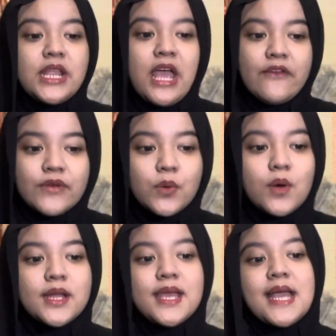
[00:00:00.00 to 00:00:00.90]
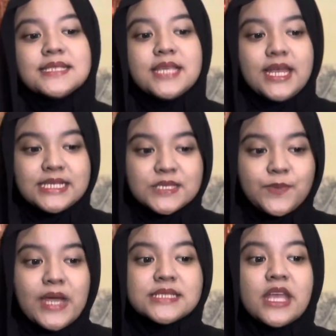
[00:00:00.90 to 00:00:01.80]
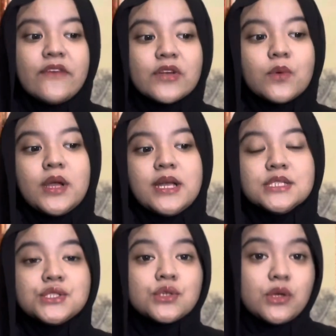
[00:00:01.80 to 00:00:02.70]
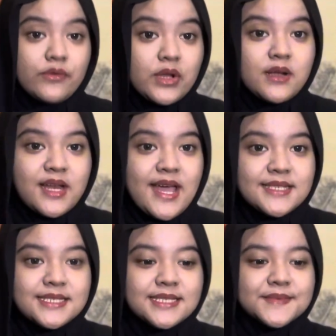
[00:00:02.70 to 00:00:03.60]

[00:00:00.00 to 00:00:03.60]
everyone has and expects everyone else to recognize.